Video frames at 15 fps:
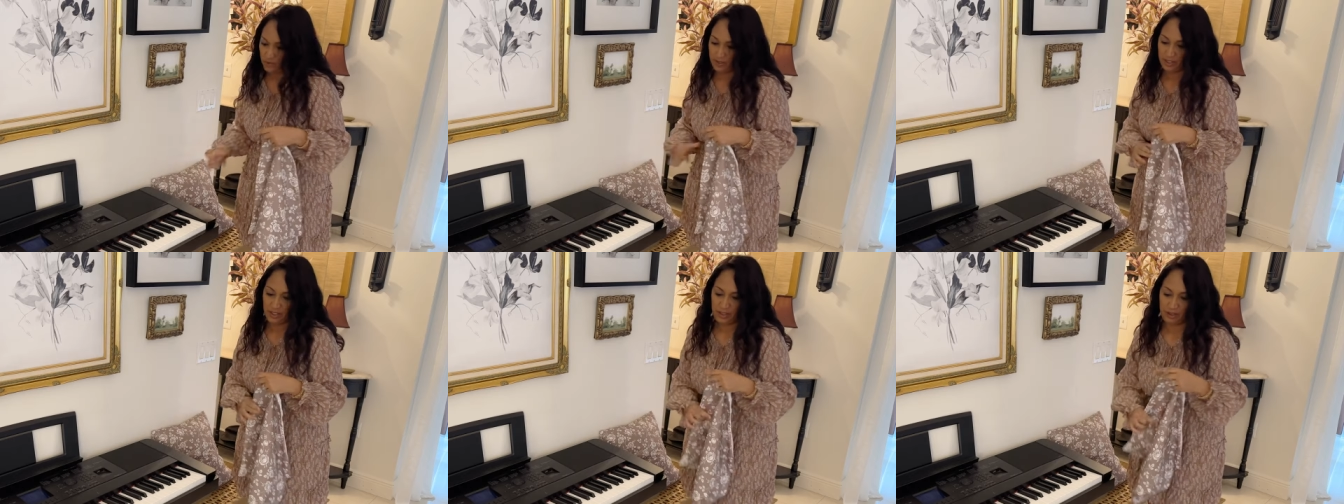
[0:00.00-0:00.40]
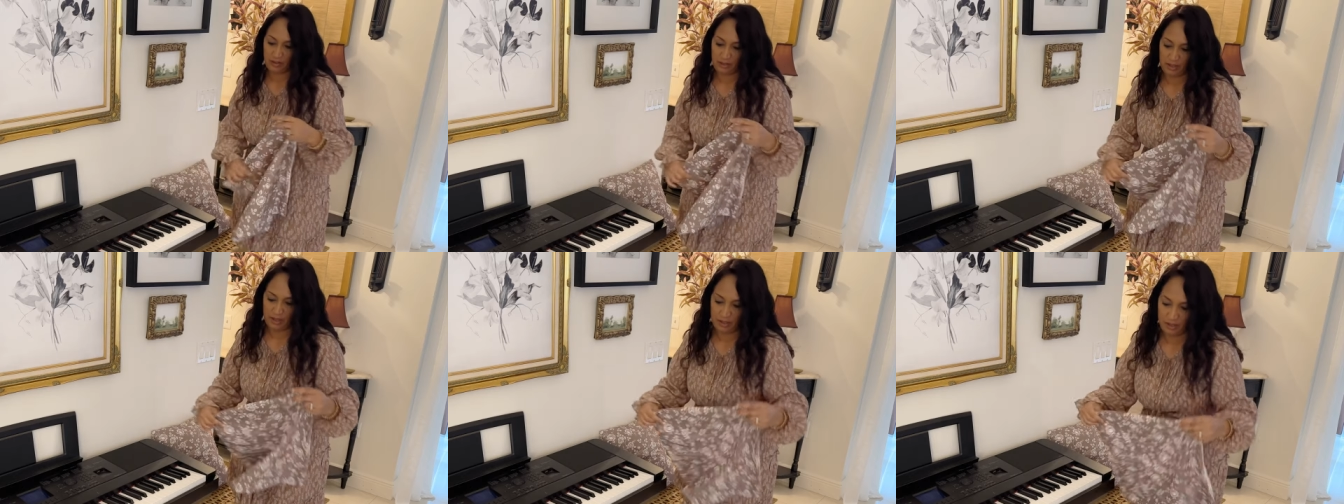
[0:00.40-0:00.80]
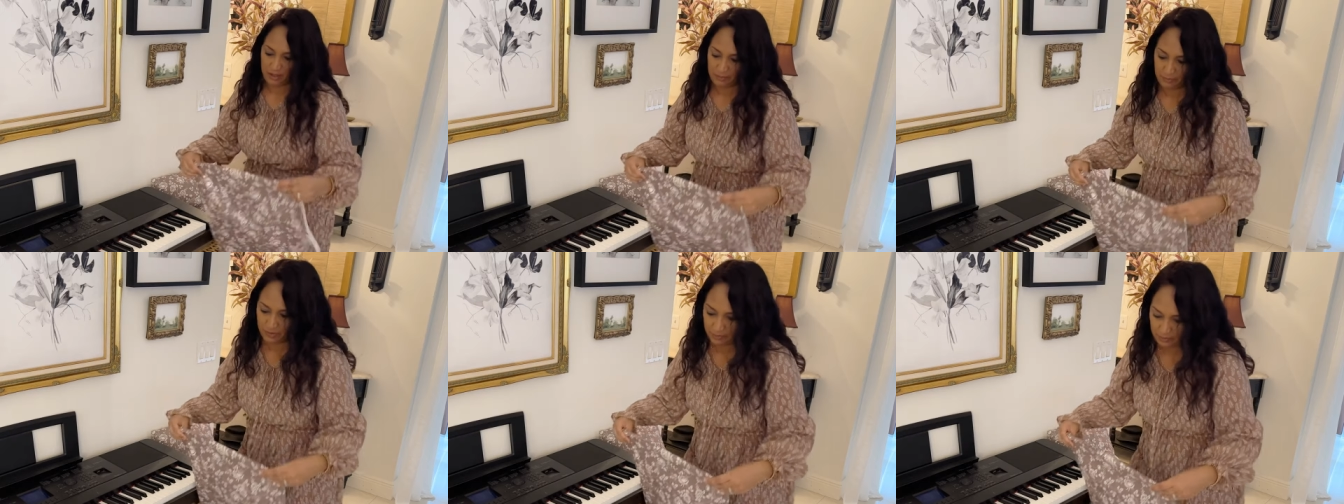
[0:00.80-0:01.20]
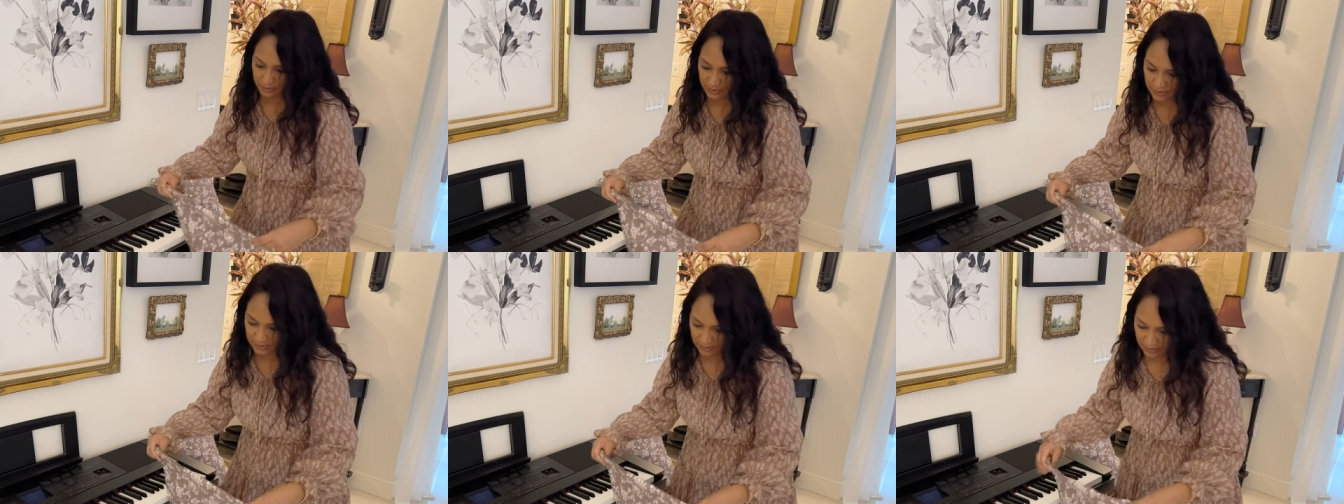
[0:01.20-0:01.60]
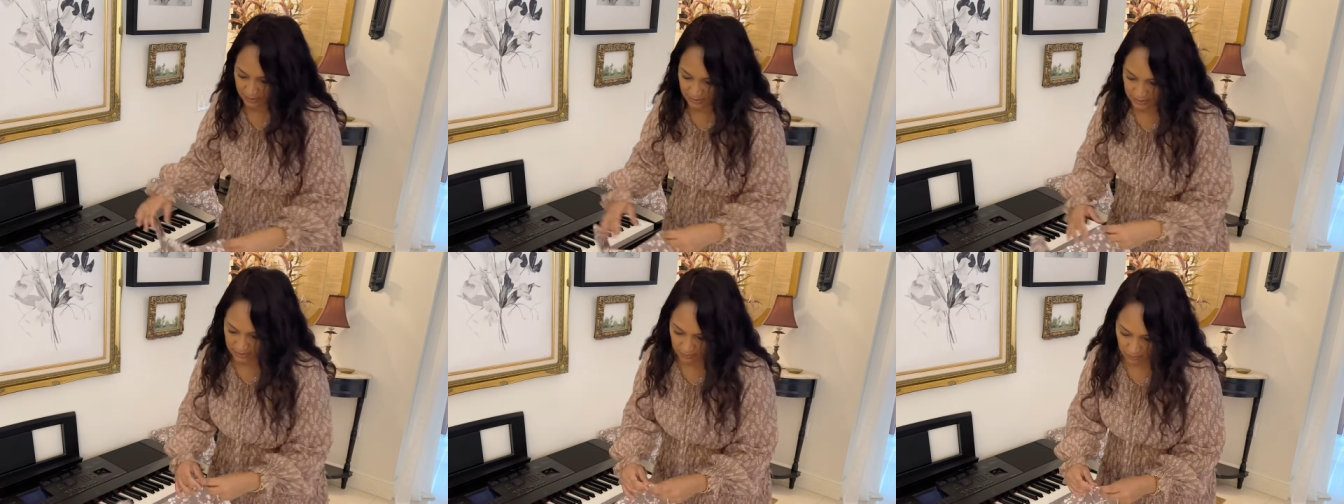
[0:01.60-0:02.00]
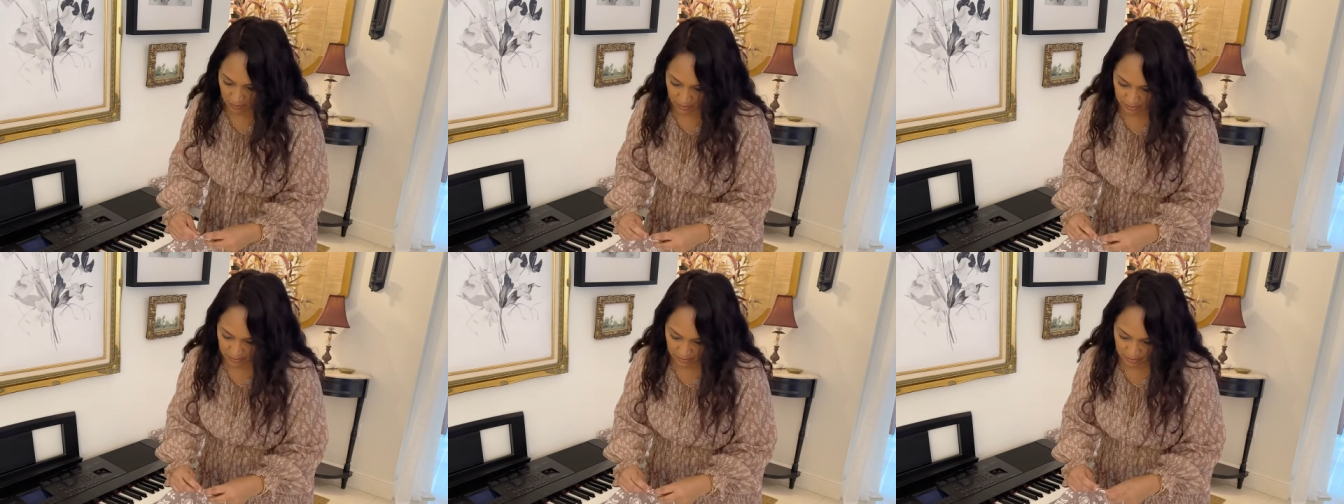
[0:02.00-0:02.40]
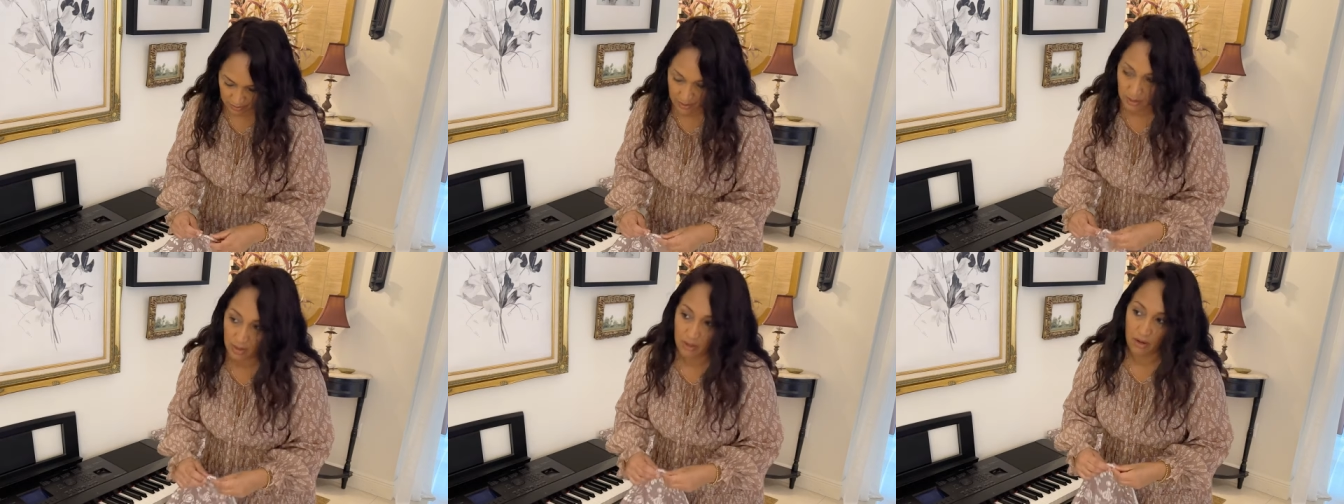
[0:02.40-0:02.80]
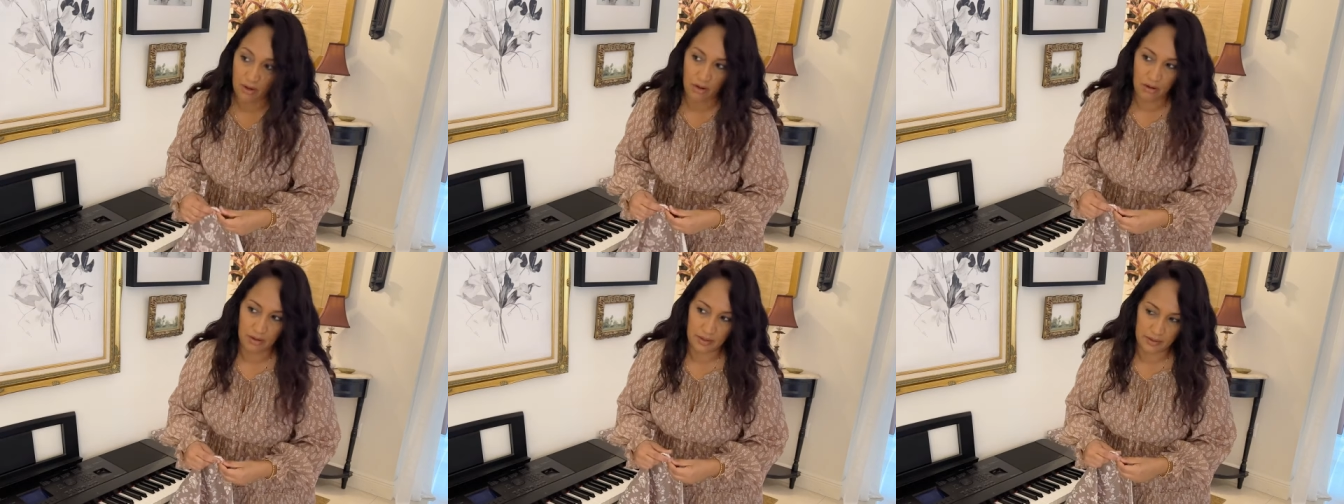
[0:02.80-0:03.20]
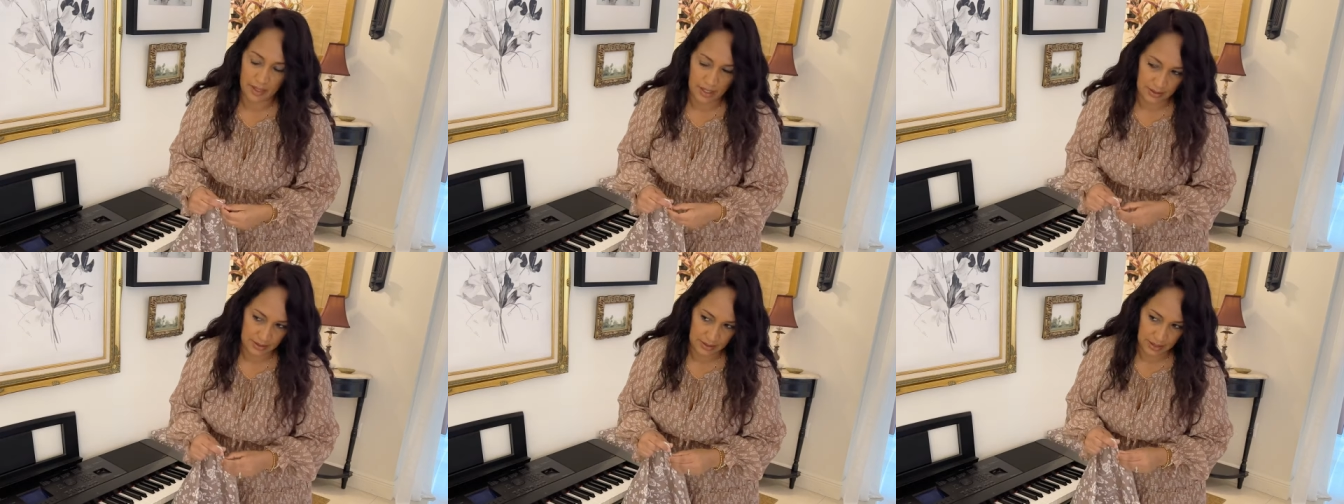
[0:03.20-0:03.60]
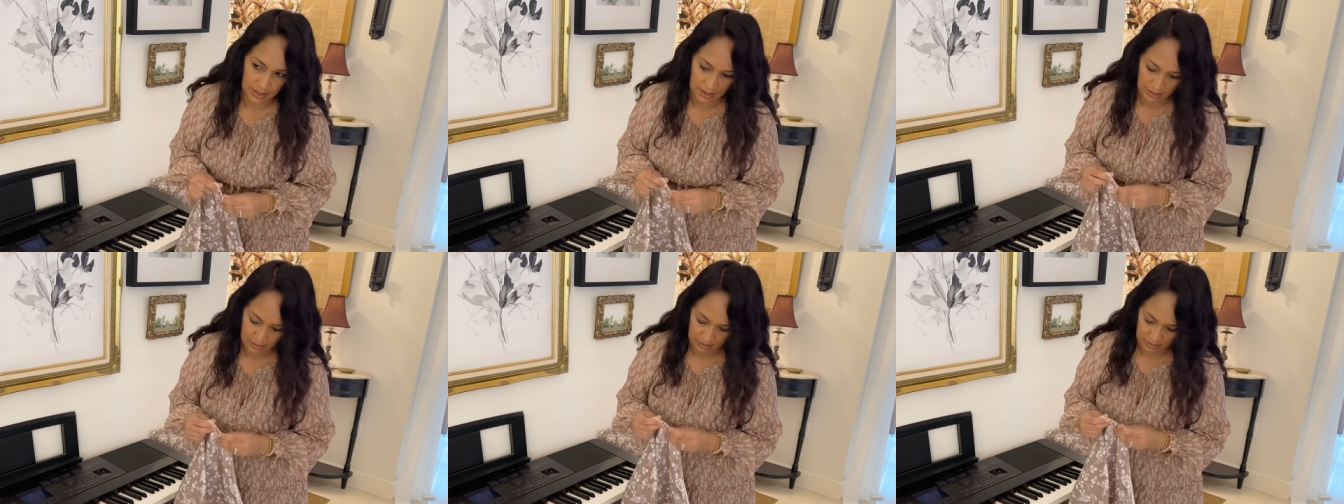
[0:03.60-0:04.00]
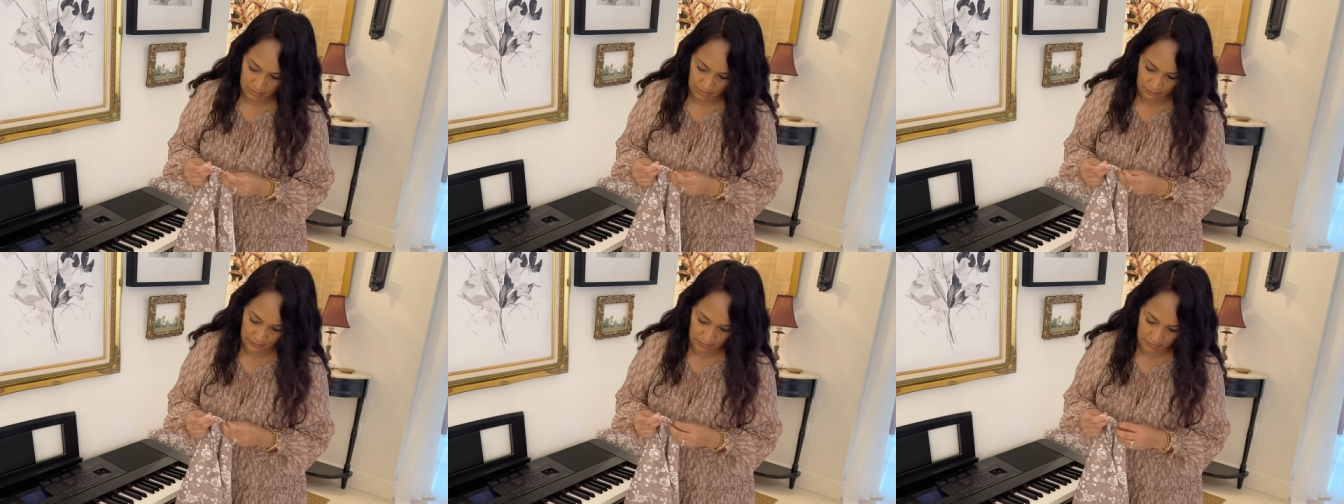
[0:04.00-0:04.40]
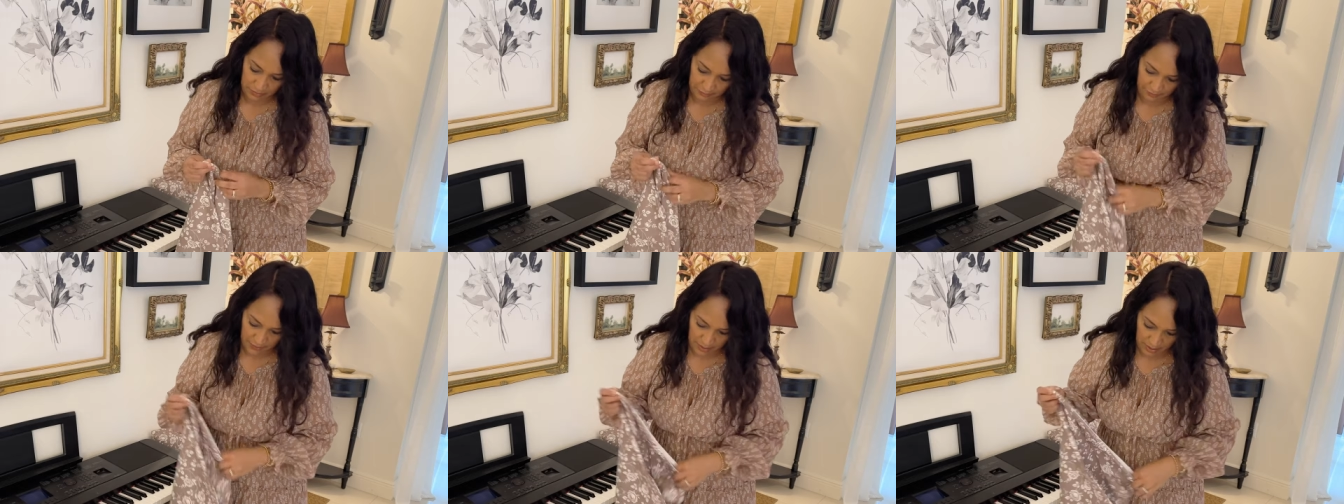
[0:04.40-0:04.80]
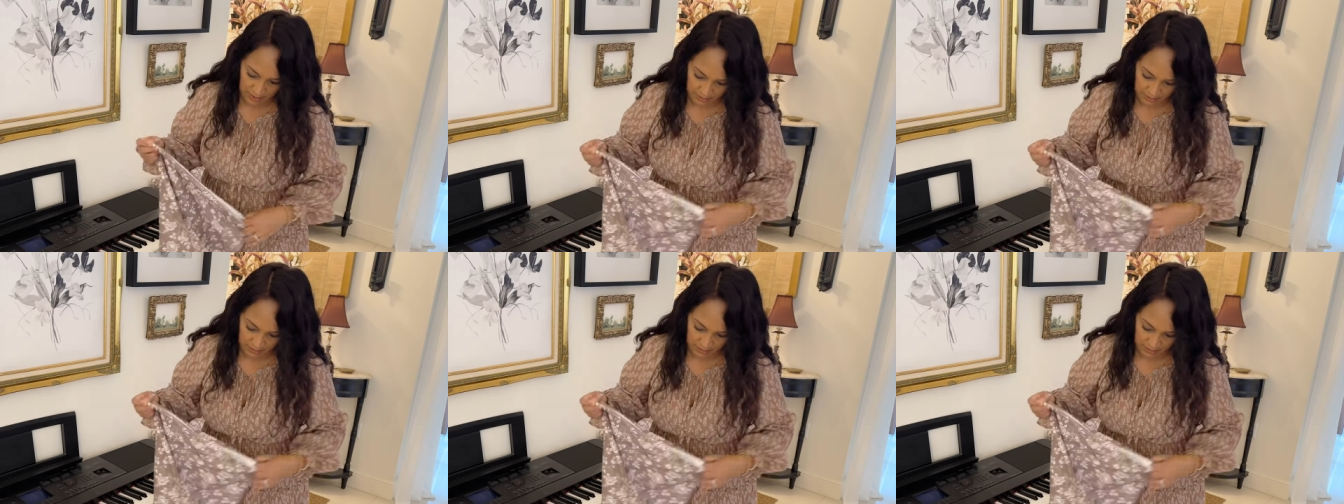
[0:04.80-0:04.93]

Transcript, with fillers: here and I'm gonna put this one on that side of the buffet.